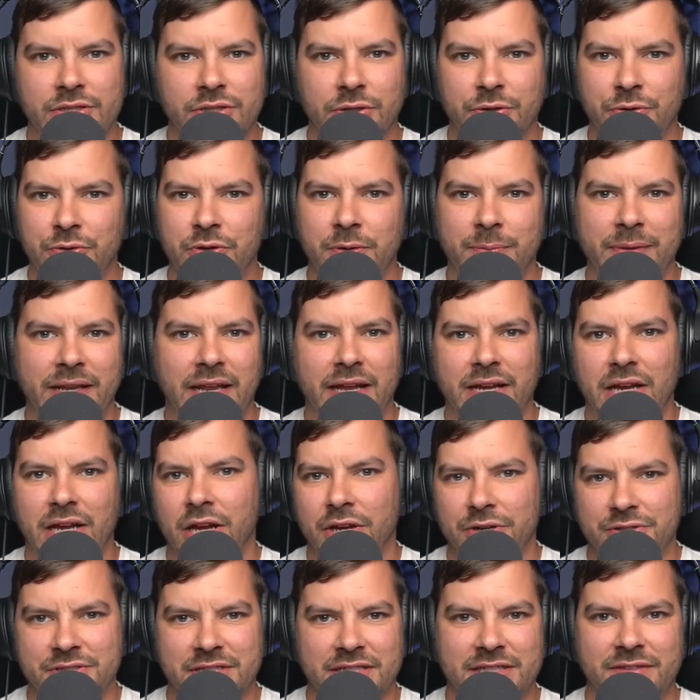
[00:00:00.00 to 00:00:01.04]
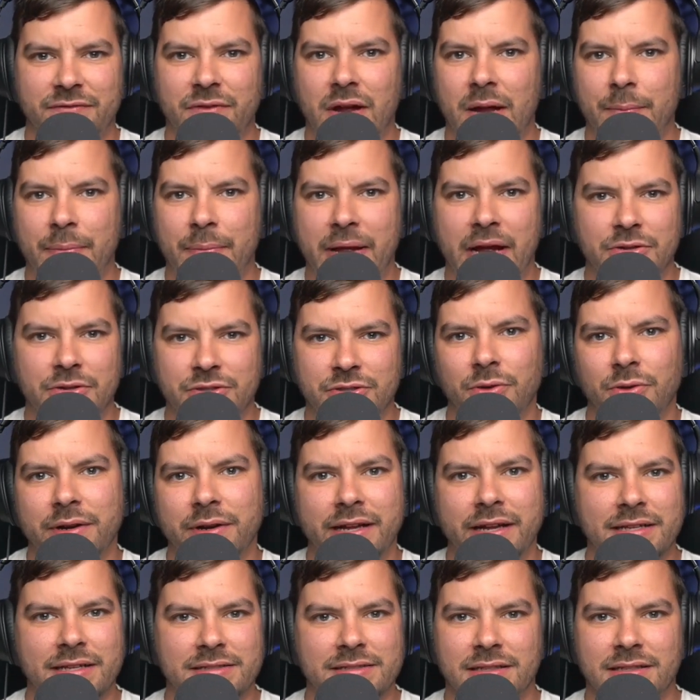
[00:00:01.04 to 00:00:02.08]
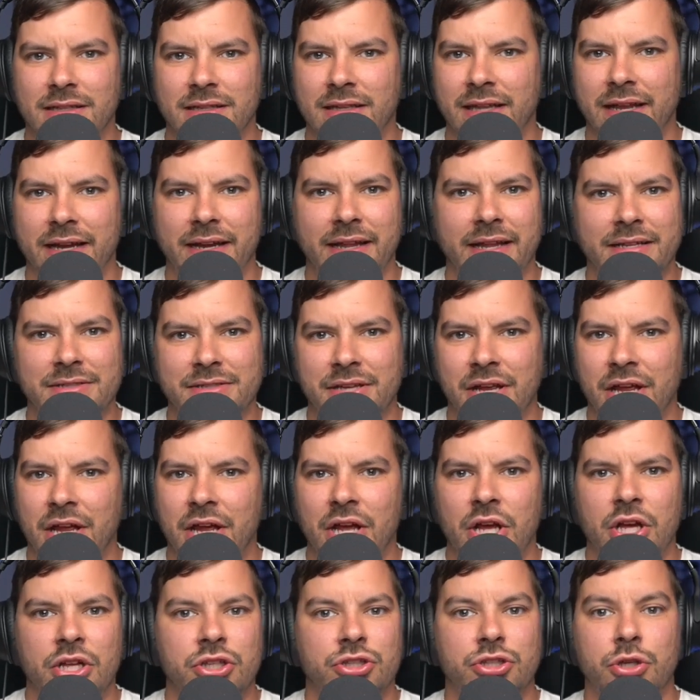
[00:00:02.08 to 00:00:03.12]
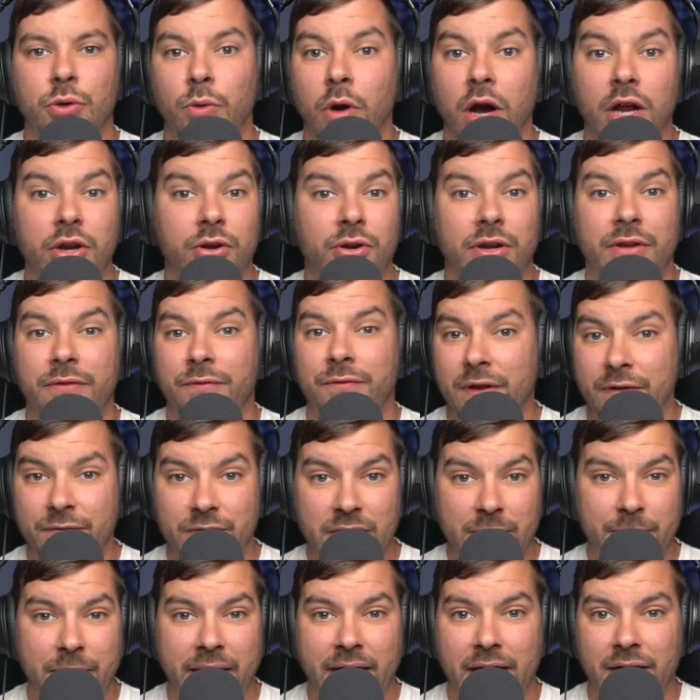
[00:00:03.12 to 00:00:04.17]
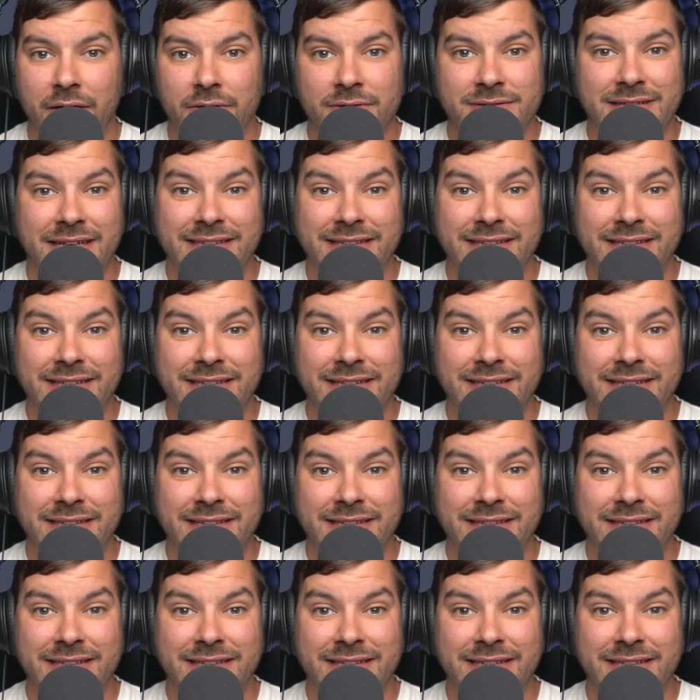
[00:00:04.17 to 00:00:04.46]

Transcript: So you could be like 165 pounds going against a lady that's 250 pounds.